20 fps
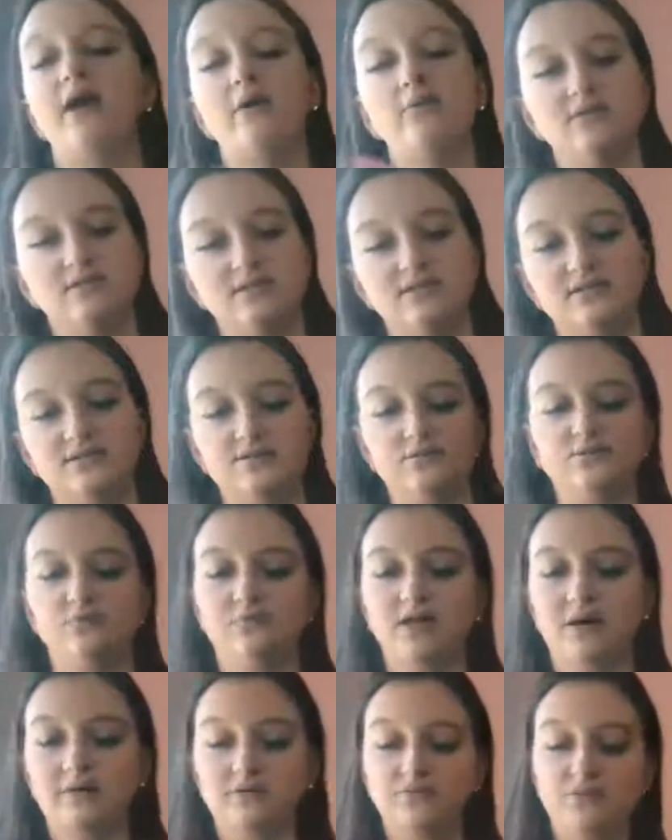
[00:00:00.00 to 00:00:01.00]
was
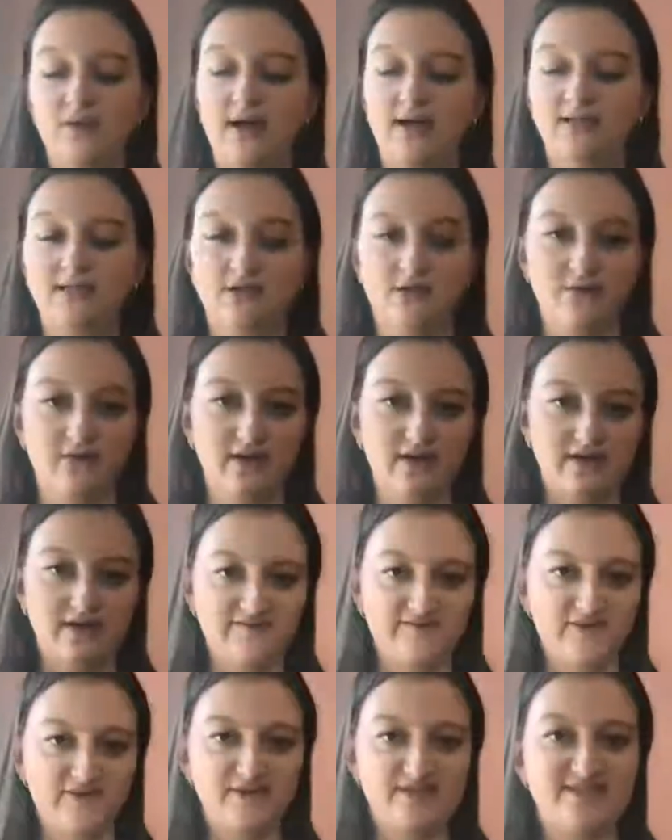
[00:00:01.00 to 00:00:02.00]
right, so don't get
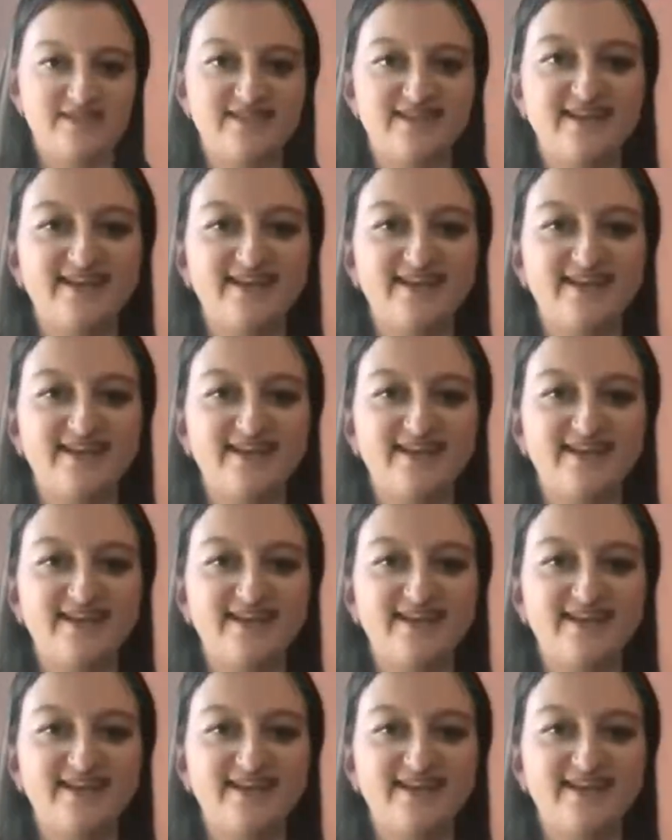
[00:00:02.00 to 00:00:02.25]
confused.